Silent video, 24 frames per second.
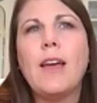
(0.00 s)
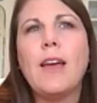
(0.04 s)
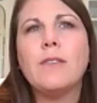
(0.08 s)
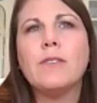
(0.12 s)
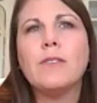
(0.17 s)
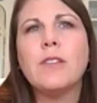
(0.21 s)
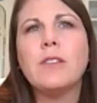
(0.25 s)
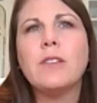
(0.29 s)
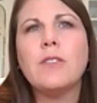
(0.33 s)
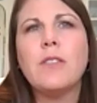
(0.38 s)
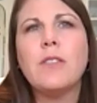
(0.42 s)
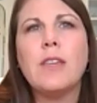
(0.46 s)
I
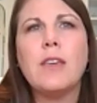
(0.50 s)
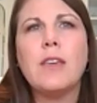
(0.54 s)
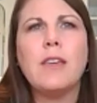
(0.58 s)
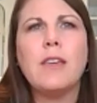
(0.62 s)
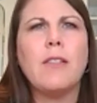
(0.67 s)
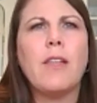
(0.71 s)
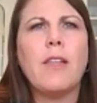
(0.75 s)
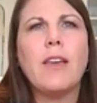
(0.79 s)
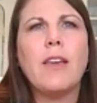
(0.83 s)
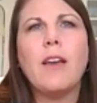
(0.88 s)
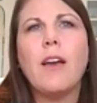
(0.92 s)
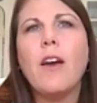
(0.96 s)
was also
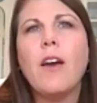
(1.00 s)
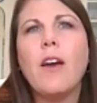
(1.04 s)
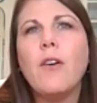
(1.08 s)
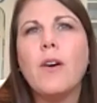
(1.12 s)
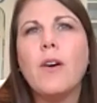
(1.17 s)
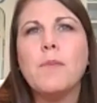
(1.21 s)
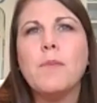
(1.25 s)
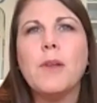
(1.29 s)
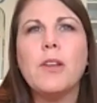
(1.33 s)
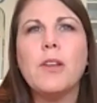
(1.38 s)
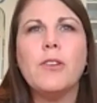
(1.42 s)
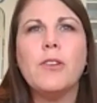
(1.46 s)
thinking, like, oh,
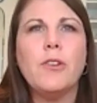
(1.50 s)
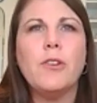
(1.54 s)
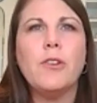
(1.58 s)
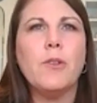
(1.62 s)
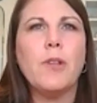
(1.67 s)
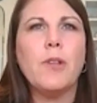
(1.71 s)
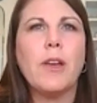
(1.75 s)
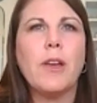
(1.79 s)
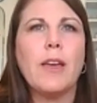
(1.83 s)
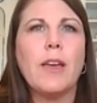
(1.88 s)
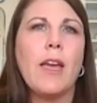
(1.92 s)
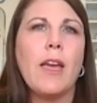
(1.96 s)
I'm going to do
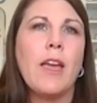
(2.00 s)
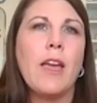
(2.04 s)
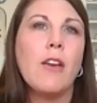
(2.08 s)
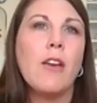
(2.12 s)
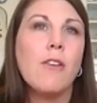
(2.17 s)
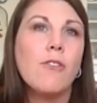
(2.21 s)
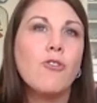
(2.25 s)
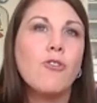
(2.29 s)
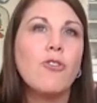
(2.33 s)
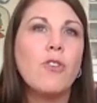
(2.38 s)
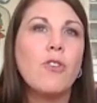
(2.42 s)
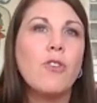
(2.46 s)
like a
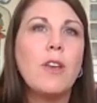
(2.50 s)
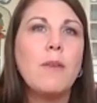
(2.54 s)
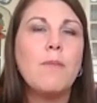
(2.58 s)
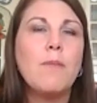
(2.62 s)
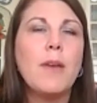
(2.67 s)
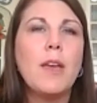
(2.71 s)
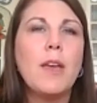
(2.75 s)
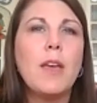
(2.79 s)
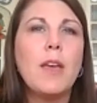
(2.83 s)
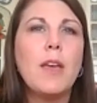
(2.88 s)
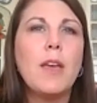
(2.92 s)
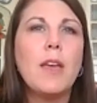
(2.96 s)
hair
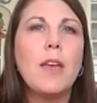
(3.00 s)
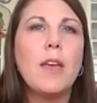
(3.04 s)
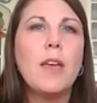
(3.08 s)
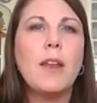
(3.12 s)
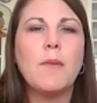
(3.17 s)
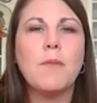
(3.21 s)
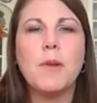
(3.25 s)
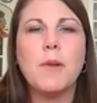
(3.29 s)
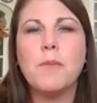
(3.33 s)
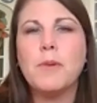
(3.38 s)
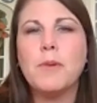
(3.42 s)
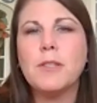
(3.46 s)

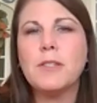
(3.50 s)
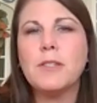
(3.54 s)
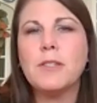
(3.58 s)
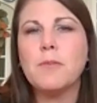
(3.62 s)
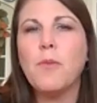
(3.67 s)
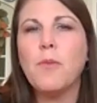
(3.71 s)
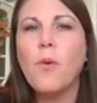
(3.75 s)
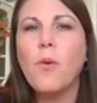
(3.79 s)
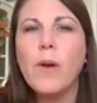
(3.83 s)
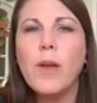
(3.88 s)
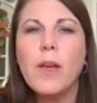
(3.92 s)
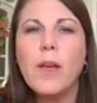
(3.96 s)
treatment. I'm going to put
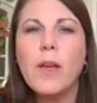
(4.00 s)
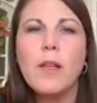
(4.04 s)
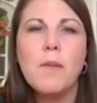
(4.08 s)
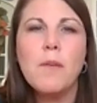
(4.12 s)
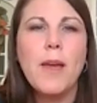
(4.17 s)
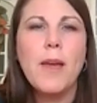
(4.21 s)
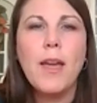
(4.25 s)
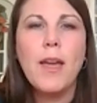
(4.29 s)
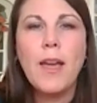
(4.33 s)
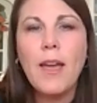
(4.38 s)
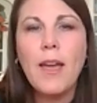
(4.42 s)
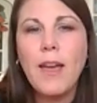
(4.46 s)
some oil in
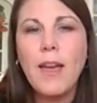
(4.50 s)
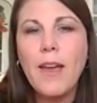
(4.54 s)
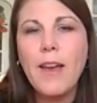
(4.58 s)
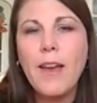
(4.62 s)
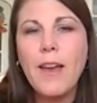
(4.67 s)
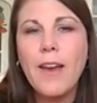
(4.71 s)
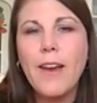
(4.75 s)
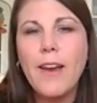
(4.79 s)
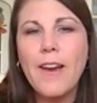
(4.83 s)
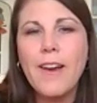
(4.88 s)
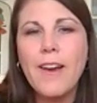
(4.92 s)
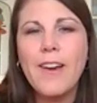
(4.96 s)
my
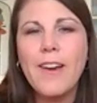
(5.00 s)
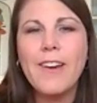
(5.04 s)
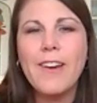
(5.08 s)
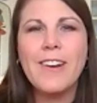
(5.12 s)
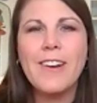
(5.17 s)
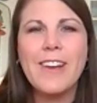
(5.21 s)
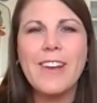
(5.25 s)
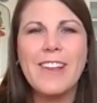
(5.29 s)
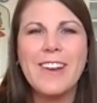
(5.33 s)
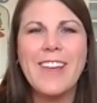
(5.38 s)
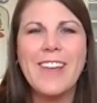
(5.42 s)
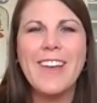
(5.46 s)
hair
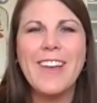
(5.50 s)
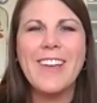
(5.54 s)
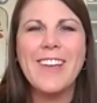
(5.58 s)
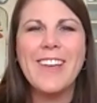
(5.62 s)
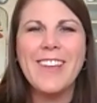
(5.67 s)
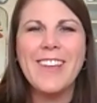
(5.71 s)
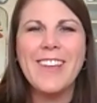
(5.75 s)
children.